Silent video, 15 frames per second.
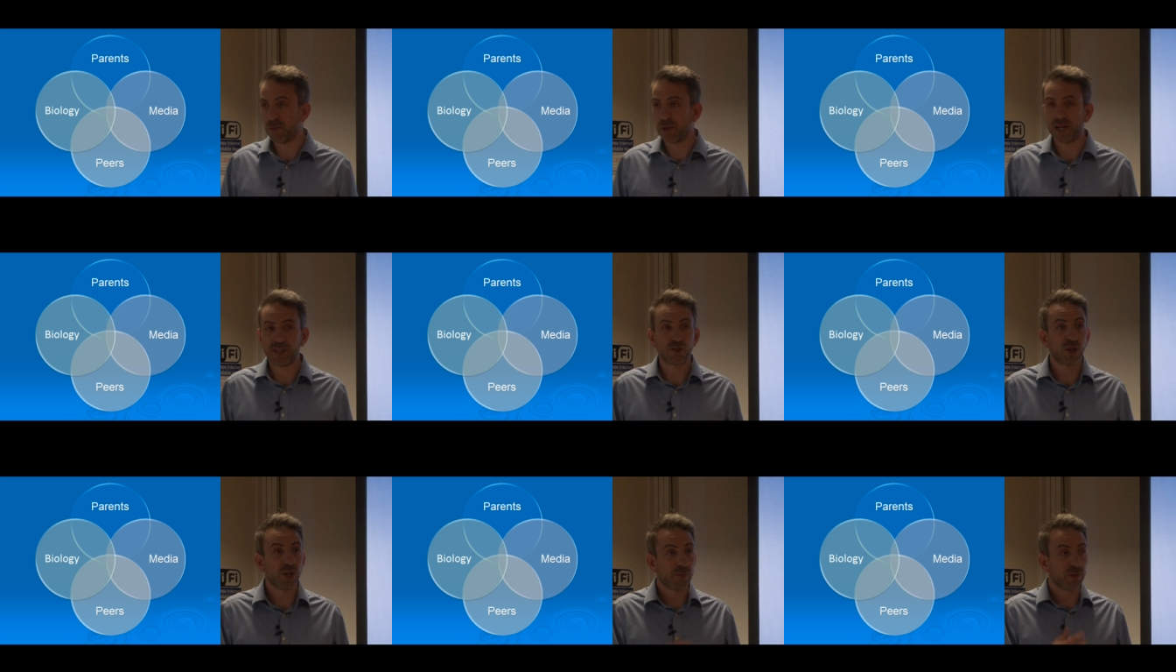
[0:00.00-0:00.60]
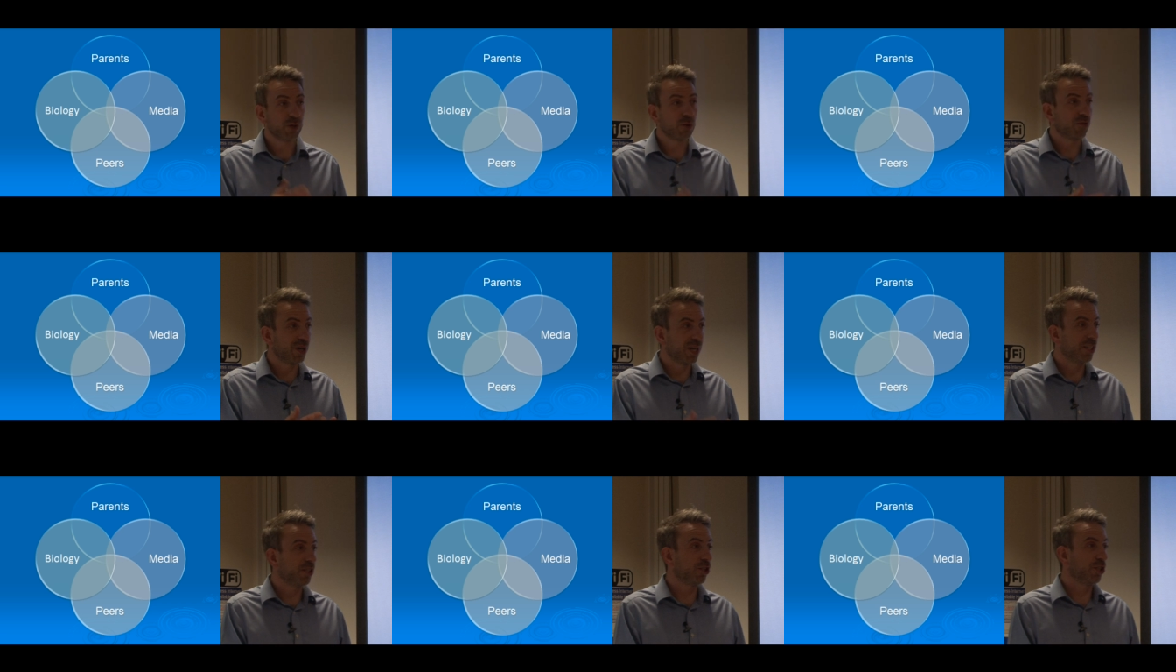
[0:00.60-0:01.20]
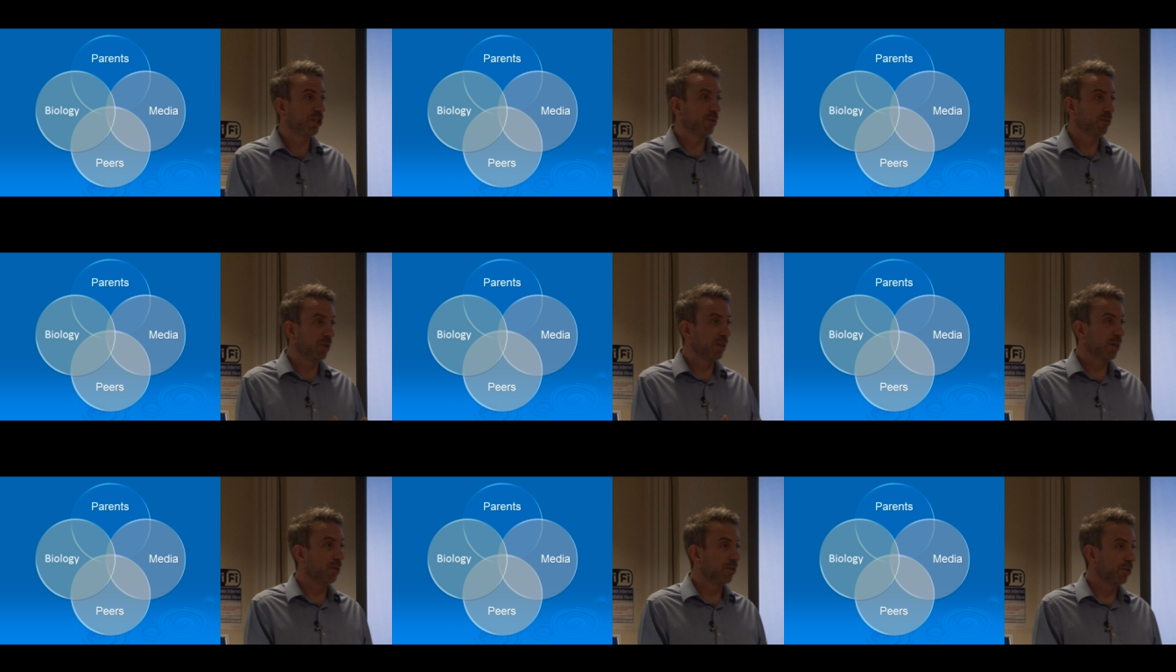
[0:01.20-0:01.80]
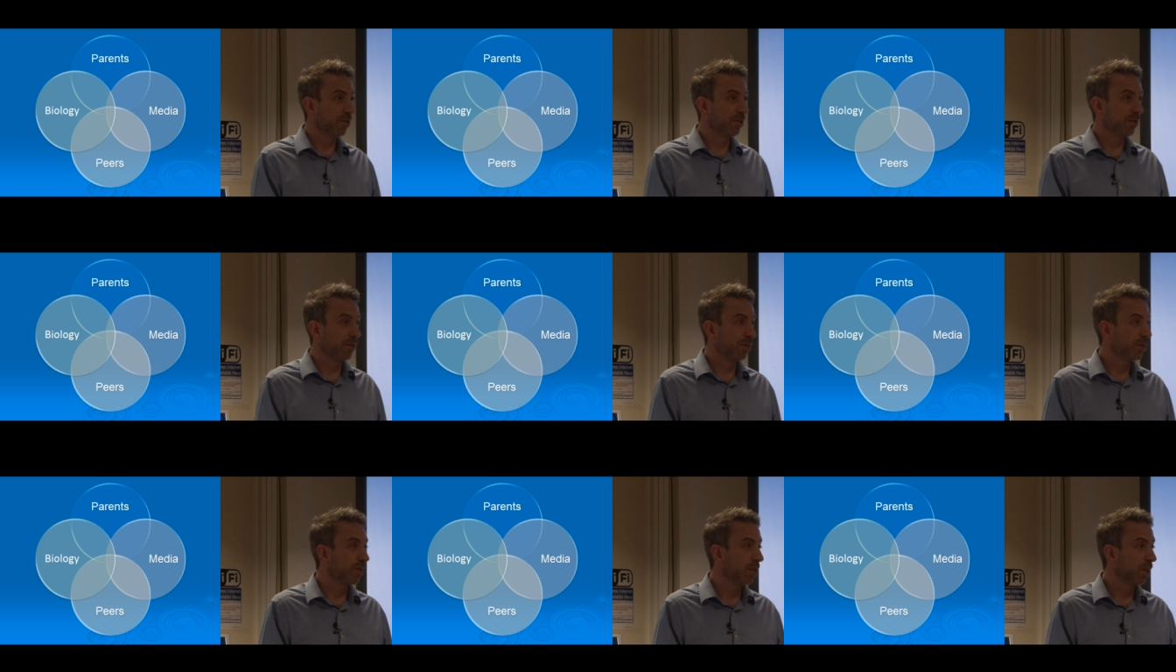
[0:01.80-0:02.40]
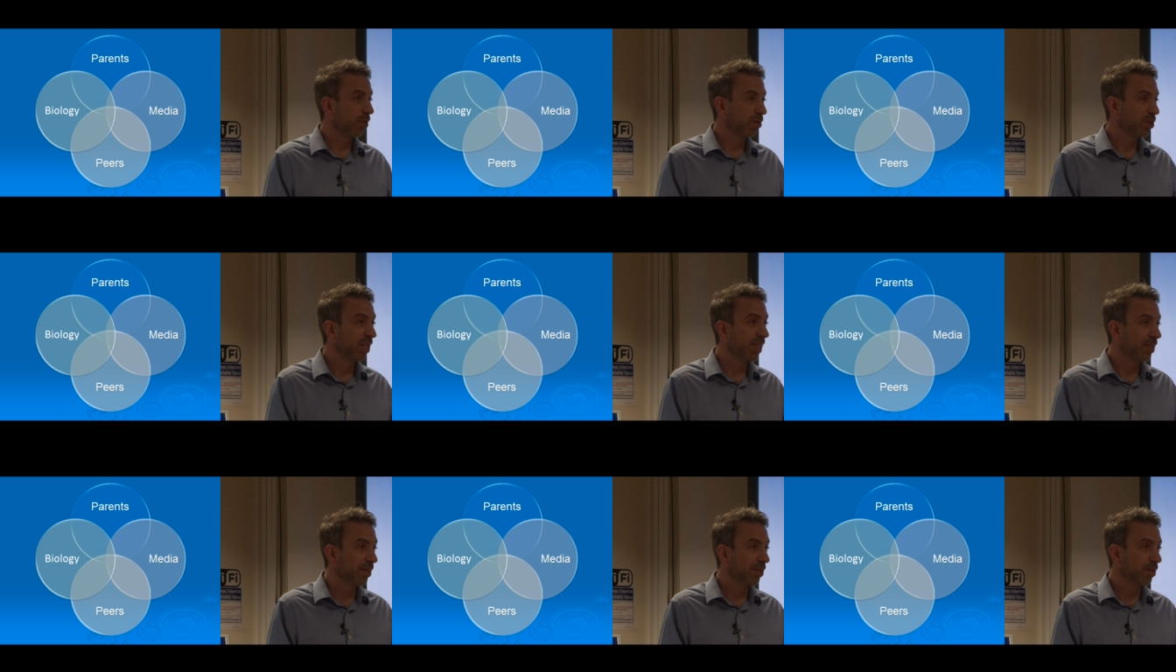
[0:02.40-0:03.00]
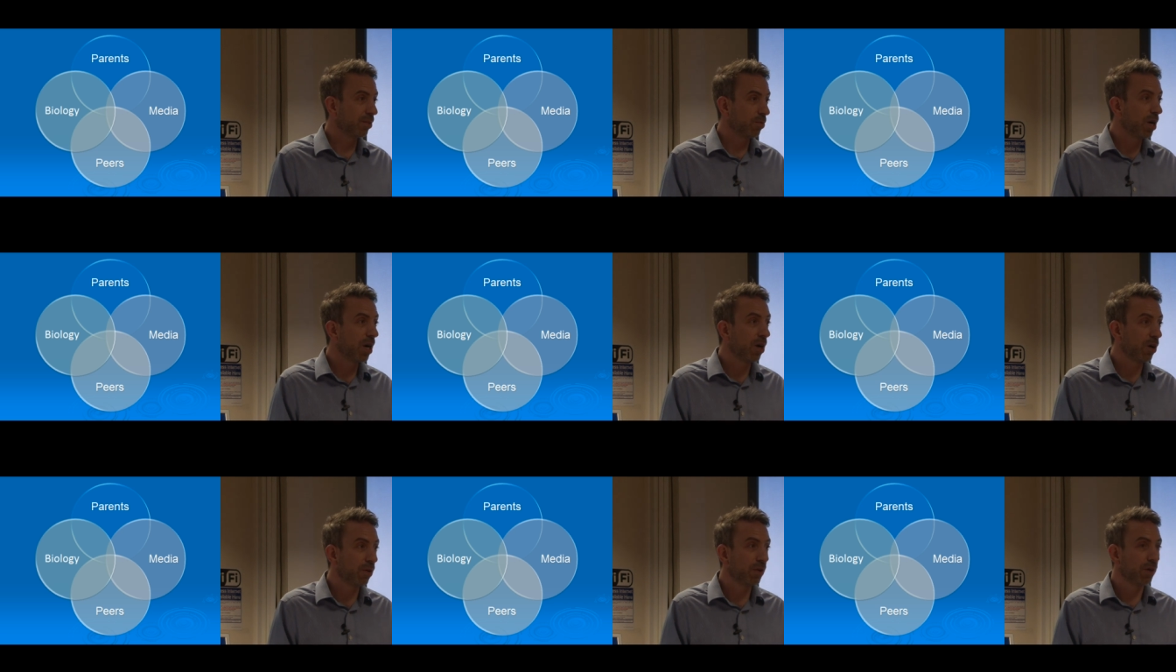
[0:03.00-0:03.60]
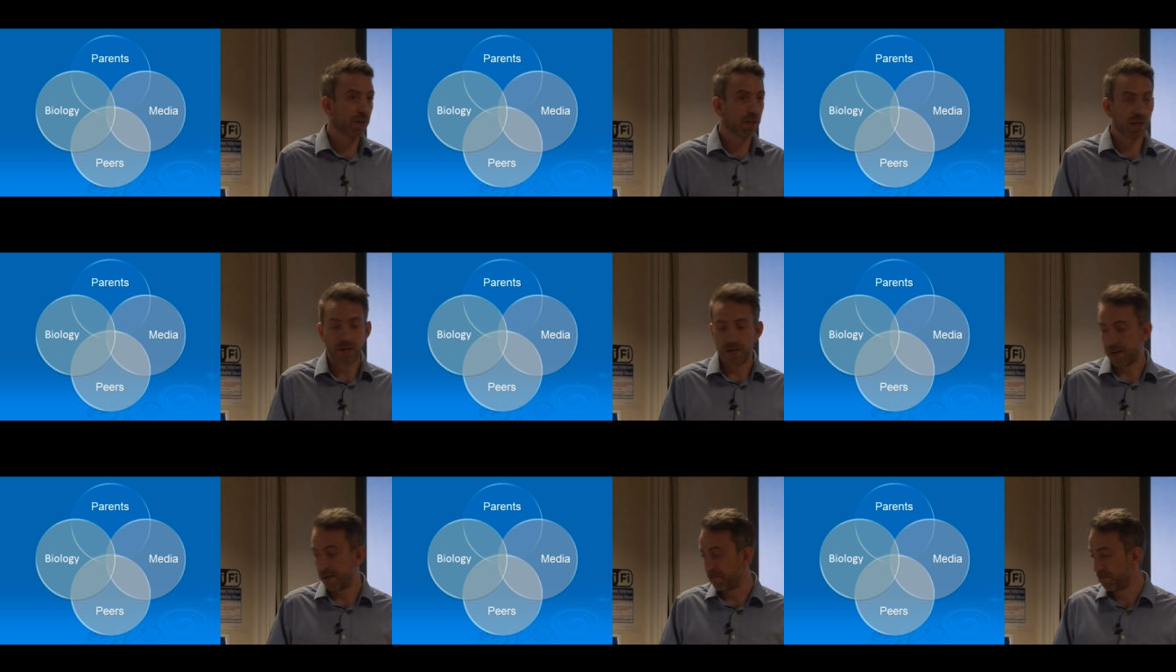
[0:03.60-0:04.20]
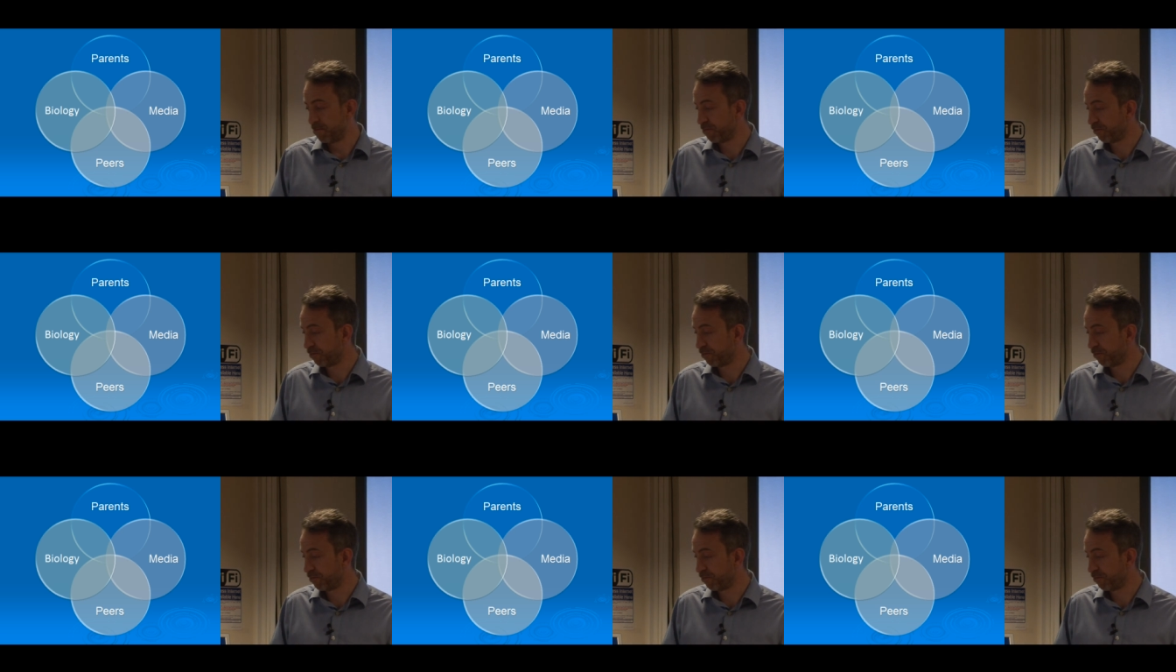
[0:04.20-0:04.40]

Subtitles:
and trying to build a relationship with those teens as well. And